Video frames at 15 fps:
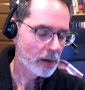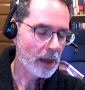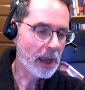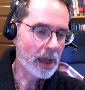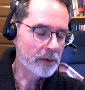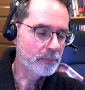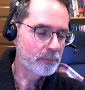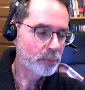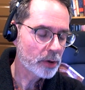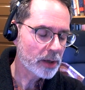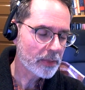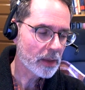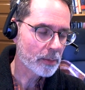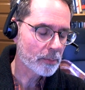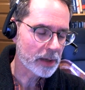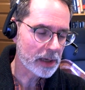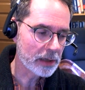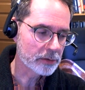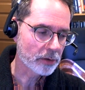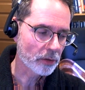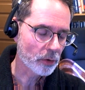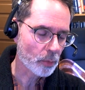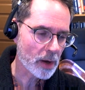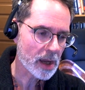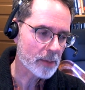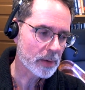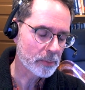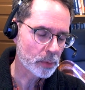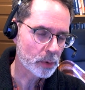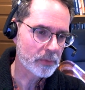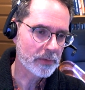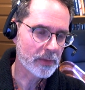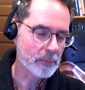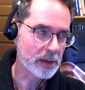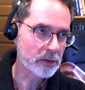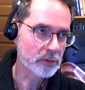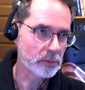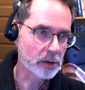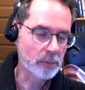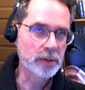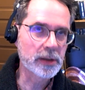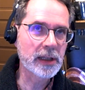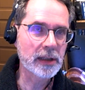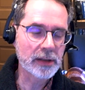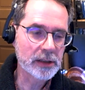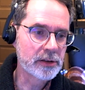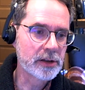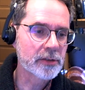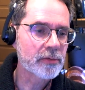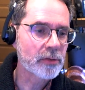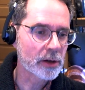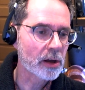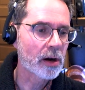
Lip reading: And putting them into the web and moving them into a completely different